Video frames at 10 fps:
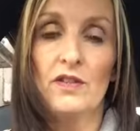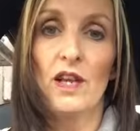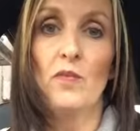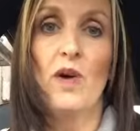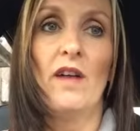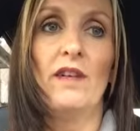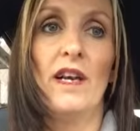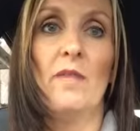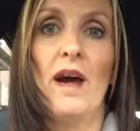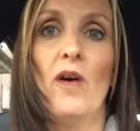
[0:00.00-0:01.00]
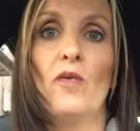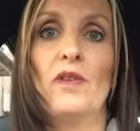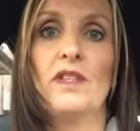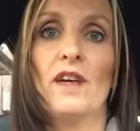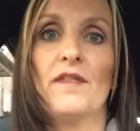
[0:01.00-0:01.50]
They worry about all the
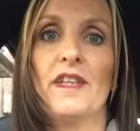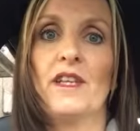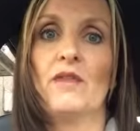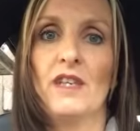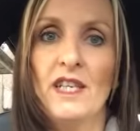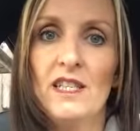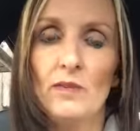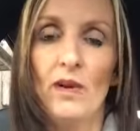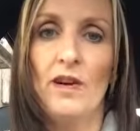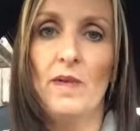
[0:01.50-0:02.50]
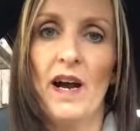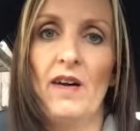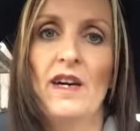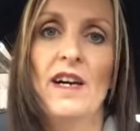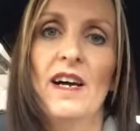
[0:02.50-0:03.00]
stuff they don't need to worry about,
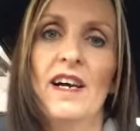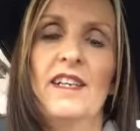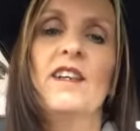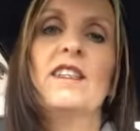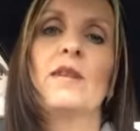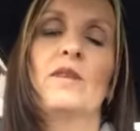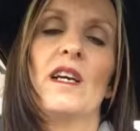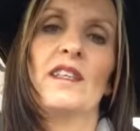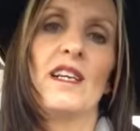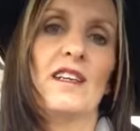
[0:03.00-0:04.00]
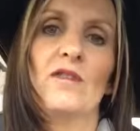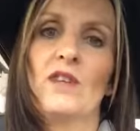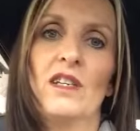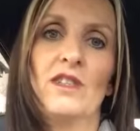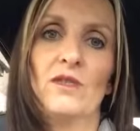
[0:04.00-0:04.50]
and 9 times out of 10 it all
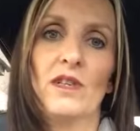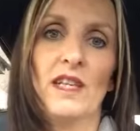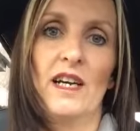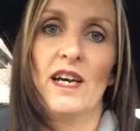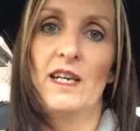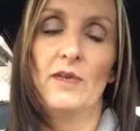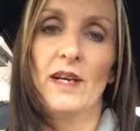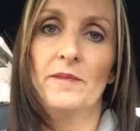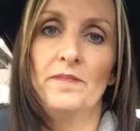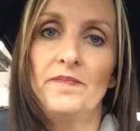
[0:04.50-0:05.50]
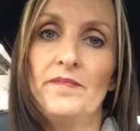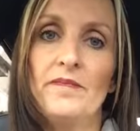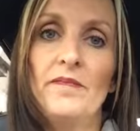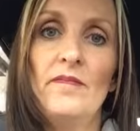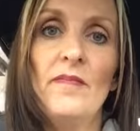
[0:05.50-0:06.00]
gets sorted out anyway.
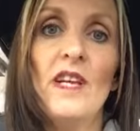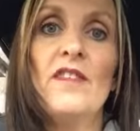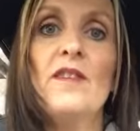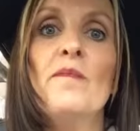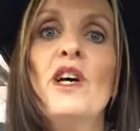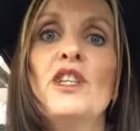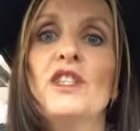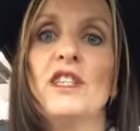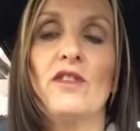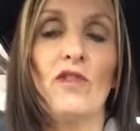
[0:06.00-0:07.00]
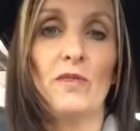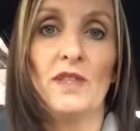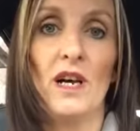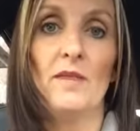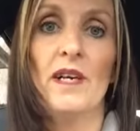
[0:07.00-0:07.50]
If an emergency crops
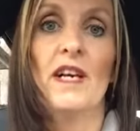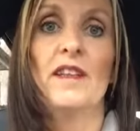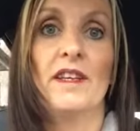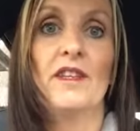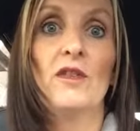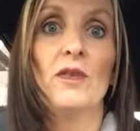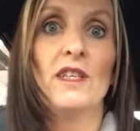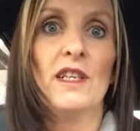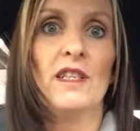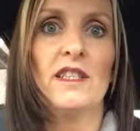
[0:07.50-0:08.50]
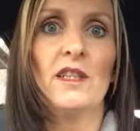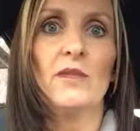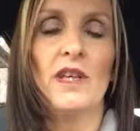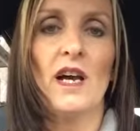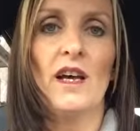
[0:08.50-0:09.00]
up, then you're always going to deal
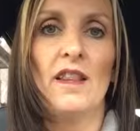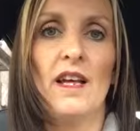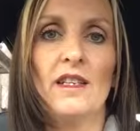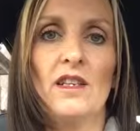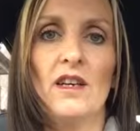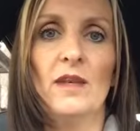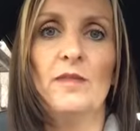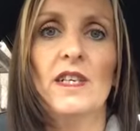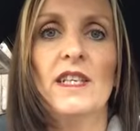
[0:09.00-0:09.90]
with that at that time.